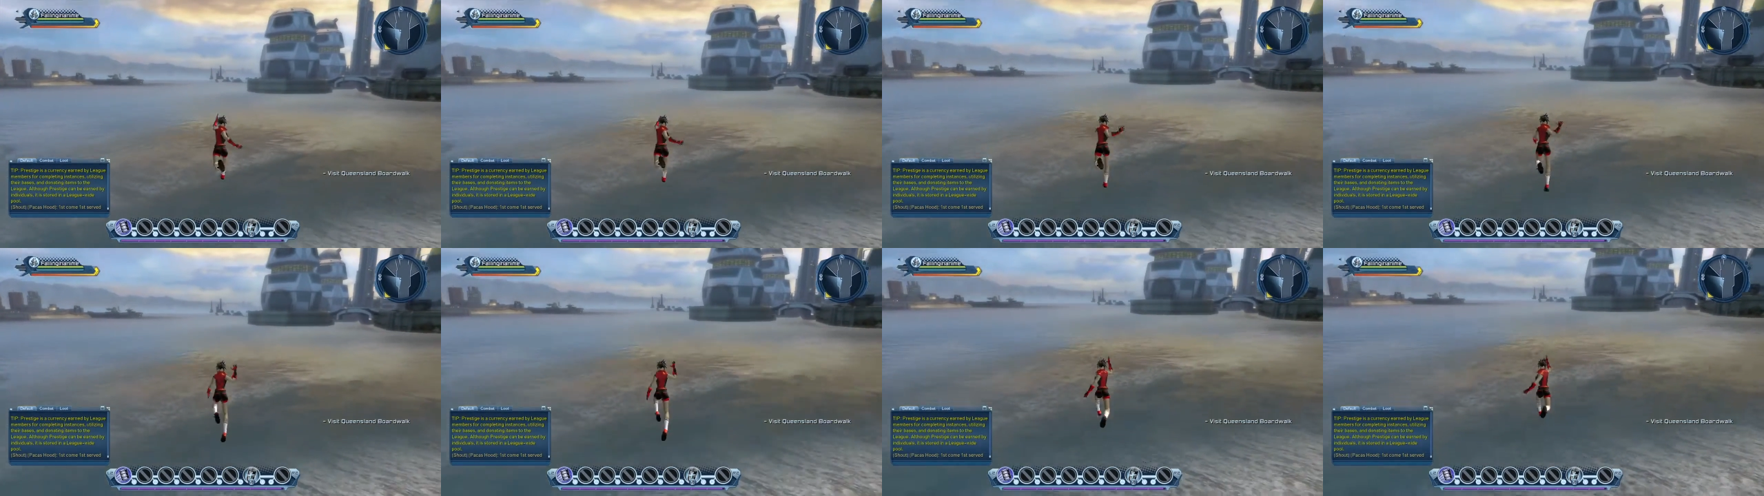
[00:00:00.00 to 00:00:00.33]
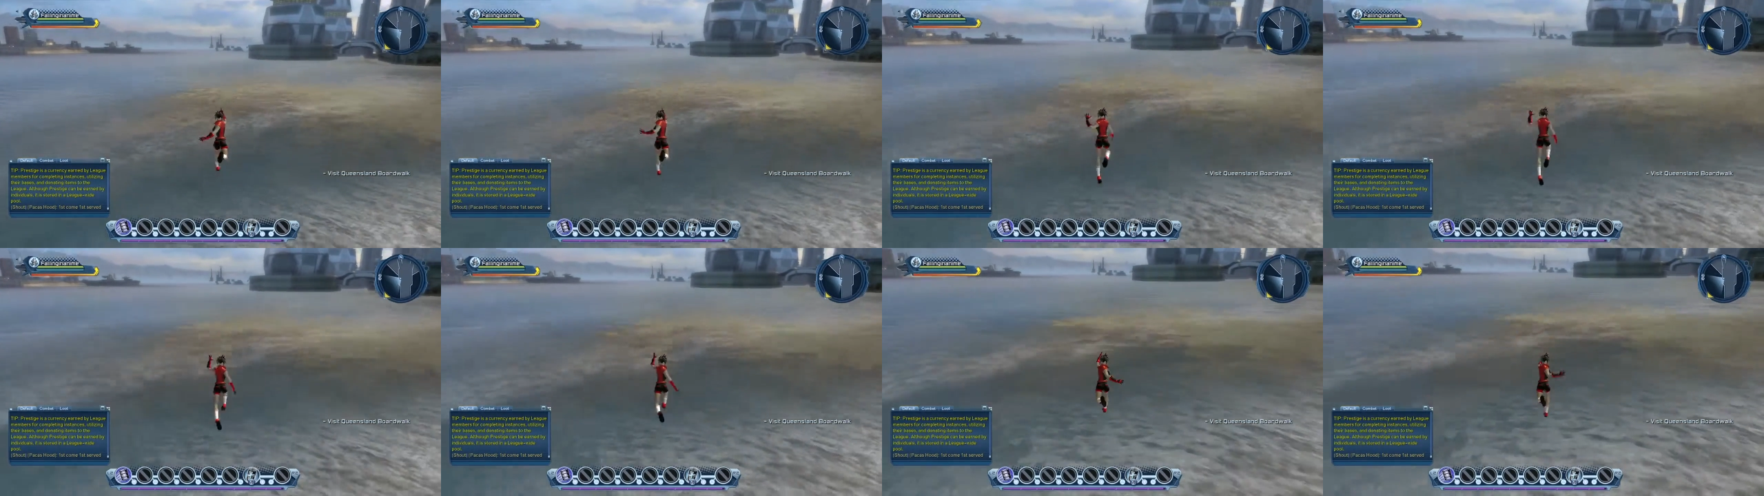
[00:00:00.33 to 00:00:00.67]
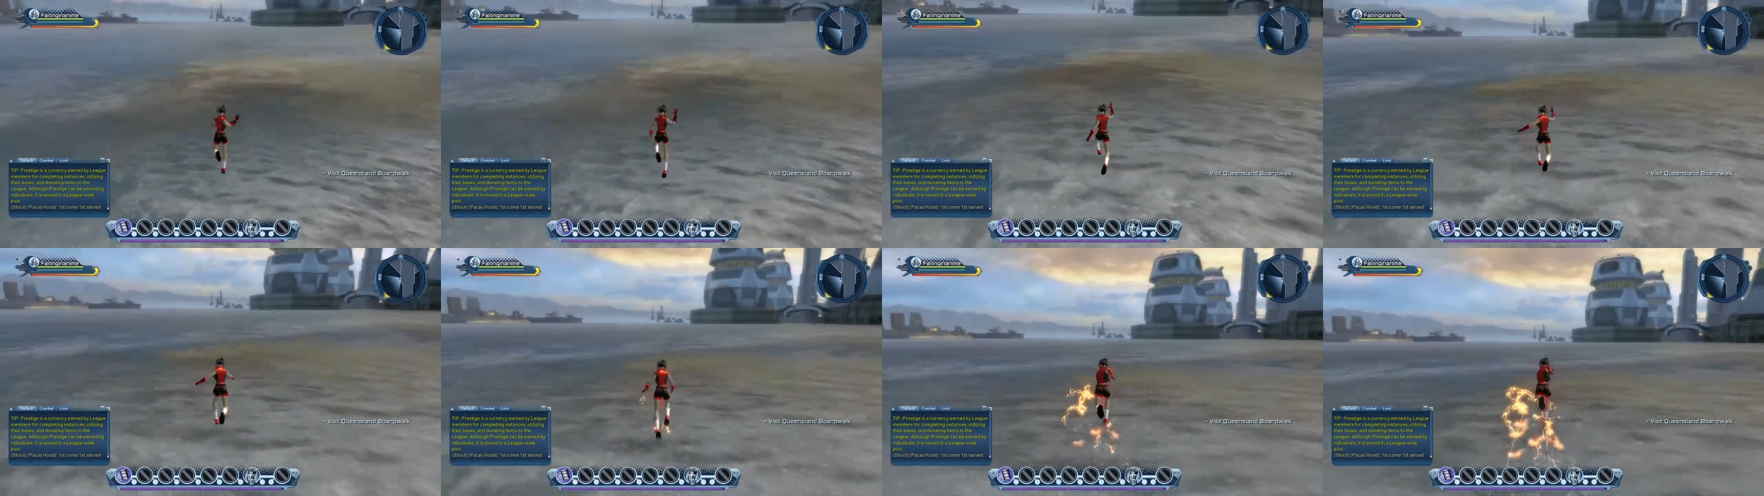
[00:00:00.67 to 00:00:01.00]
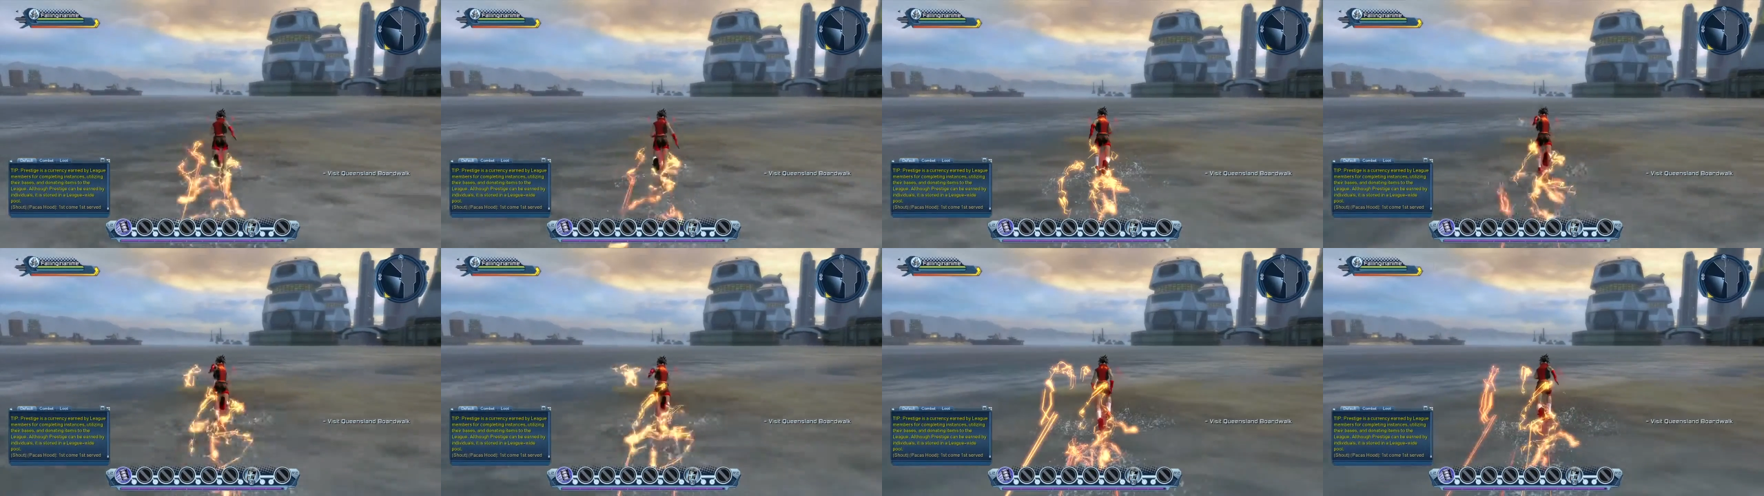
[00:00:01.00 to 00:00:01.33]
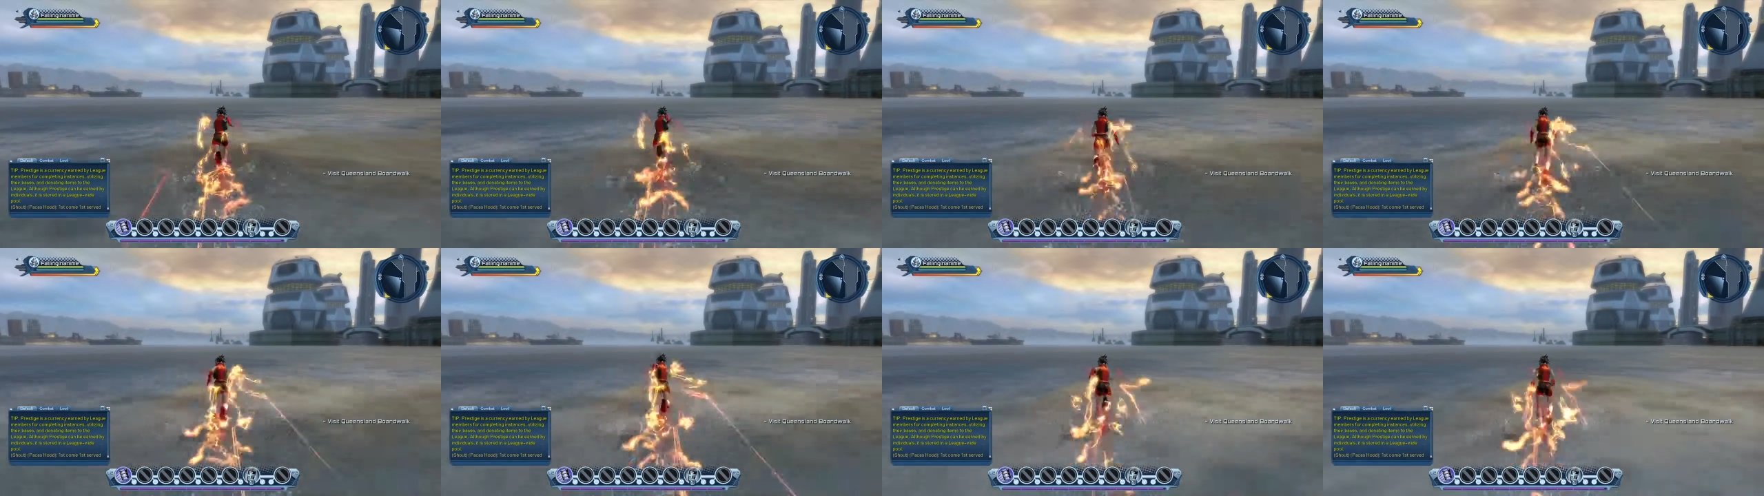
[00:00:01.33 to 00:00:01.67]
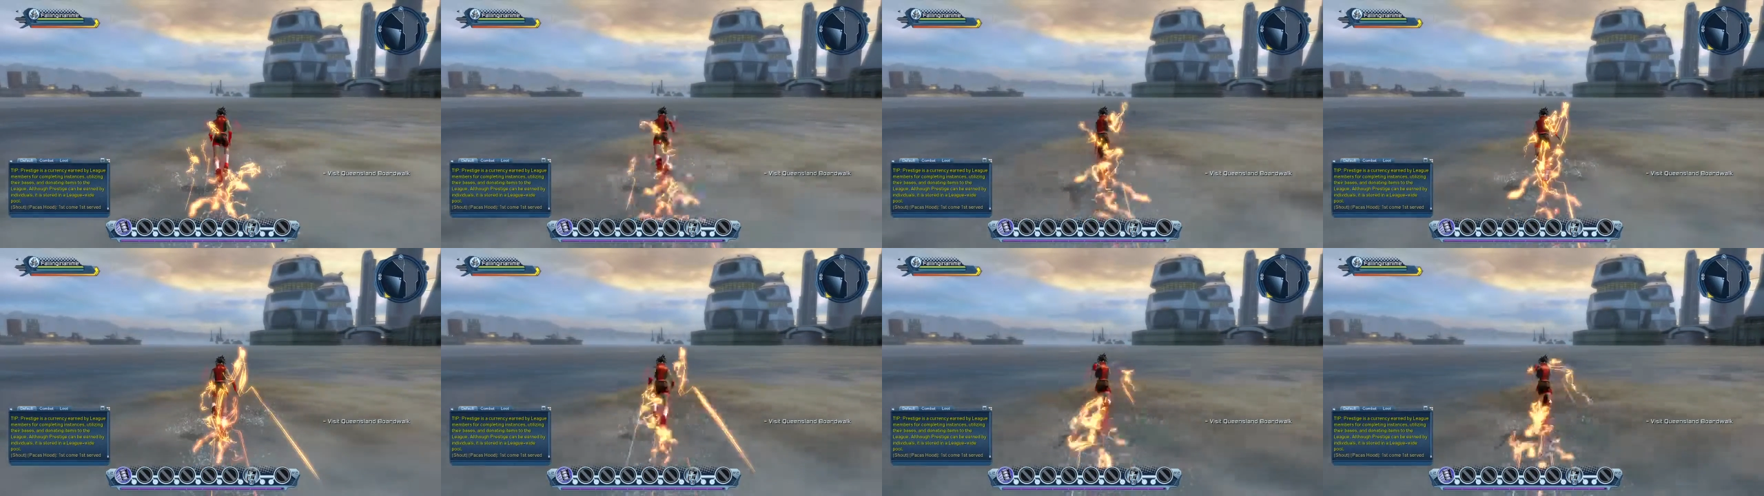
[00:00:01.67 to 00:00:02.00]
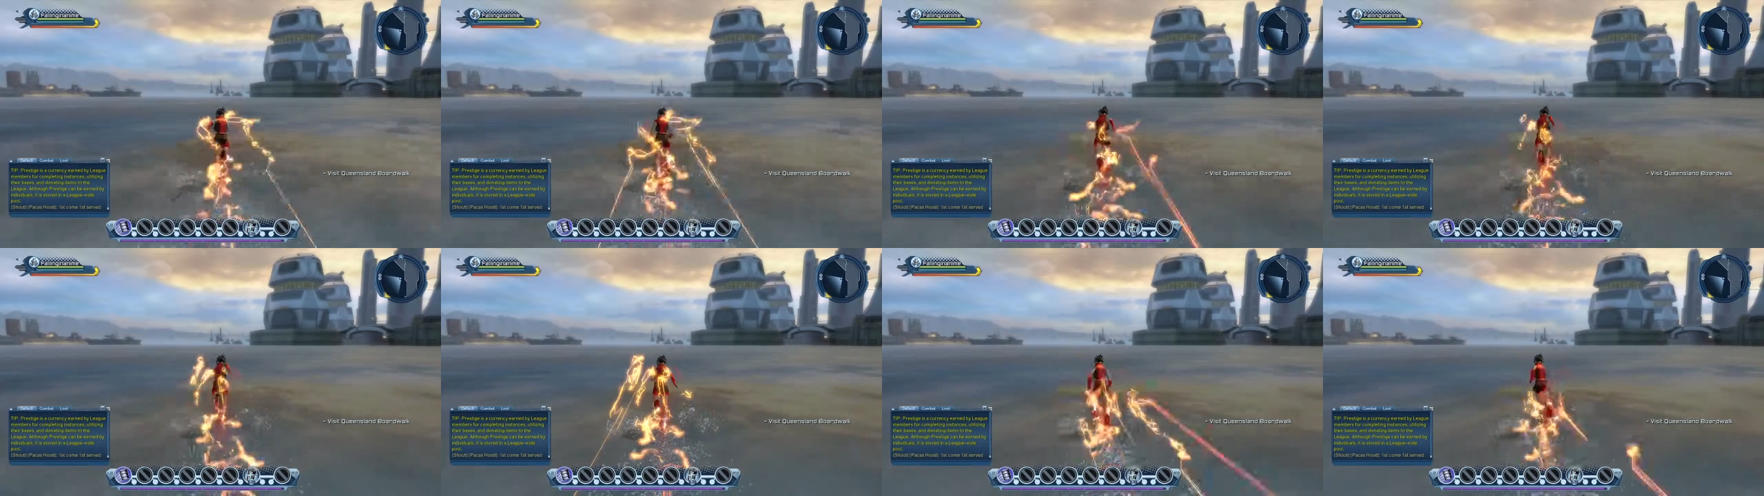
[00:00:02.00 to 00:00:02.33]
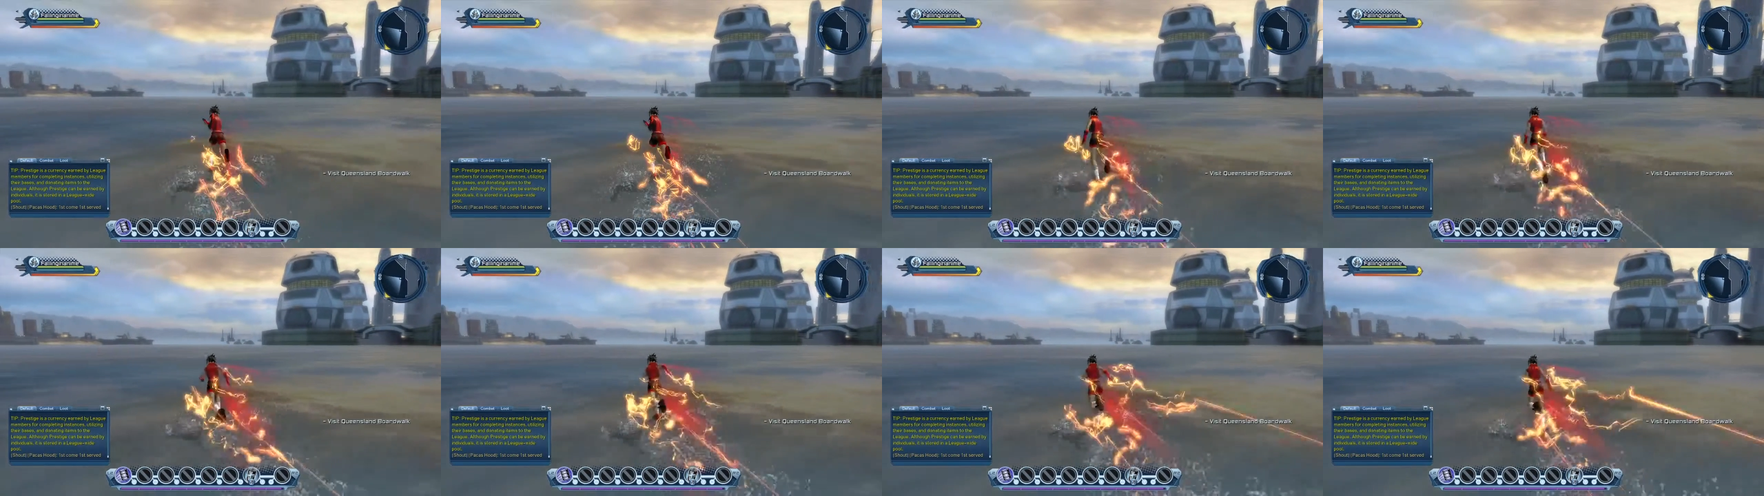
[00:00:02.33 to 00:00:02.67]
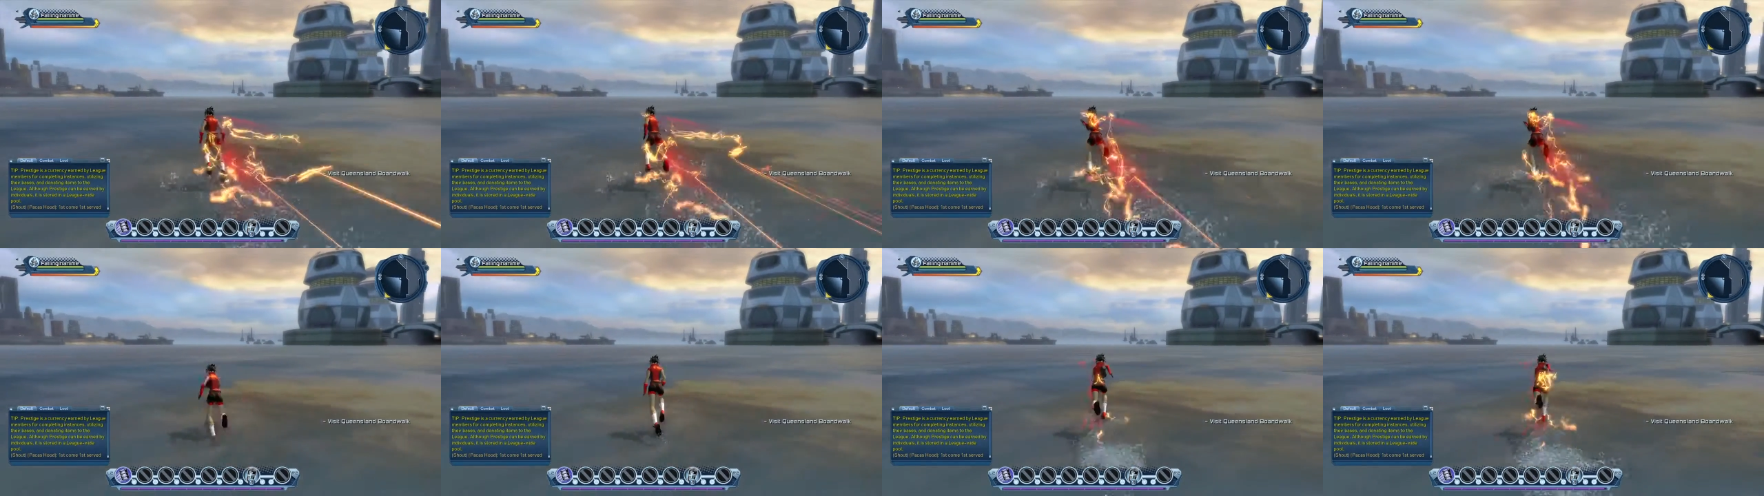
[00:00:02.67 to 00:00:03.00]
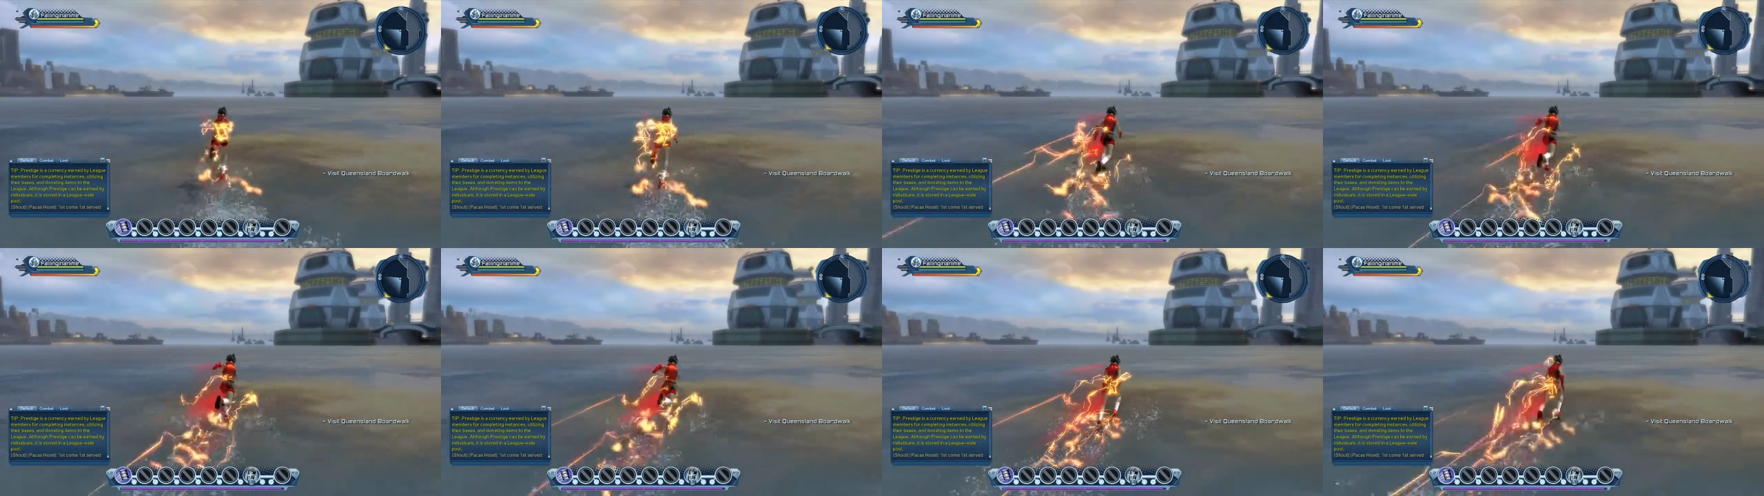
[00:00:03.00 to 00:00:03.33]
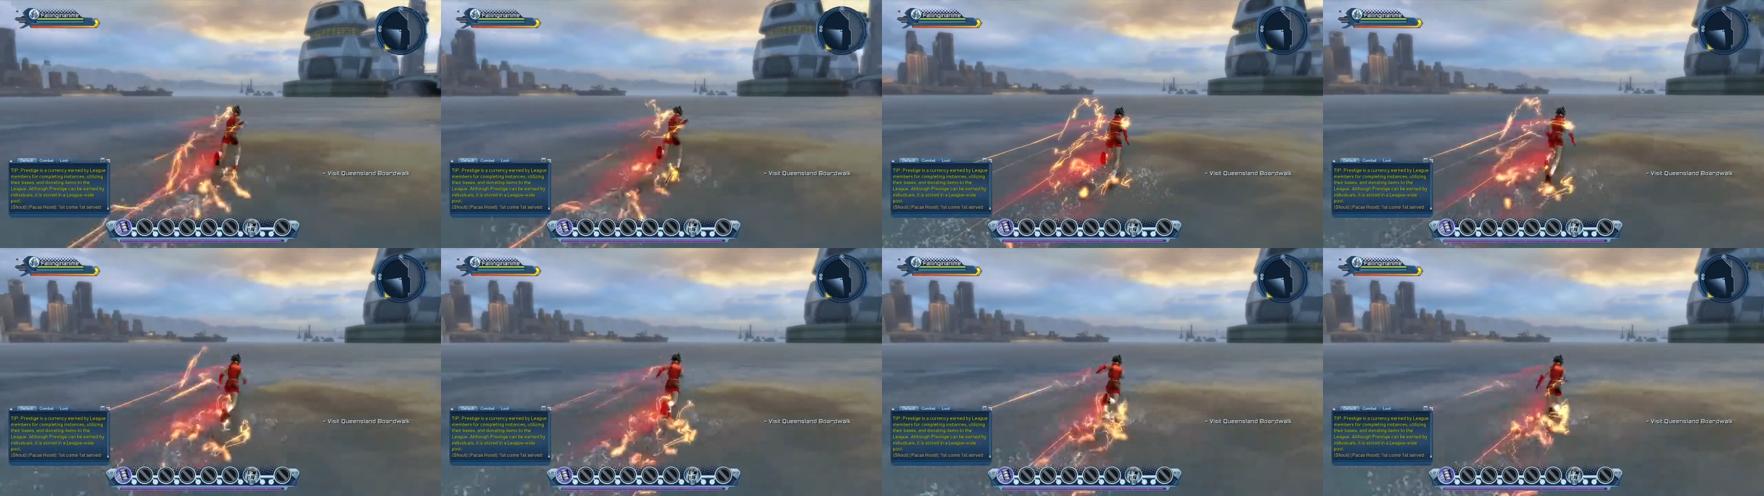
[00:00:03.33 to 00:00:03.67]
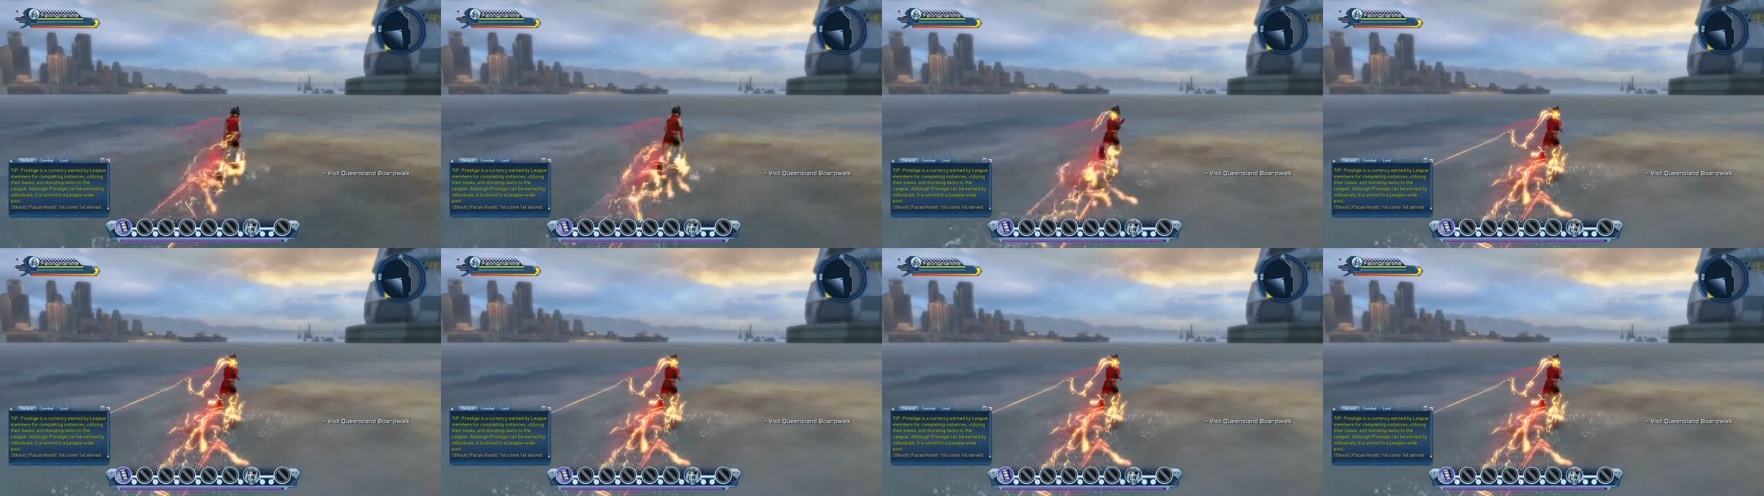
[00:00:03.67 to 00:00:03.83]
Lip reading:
(no speaker visible)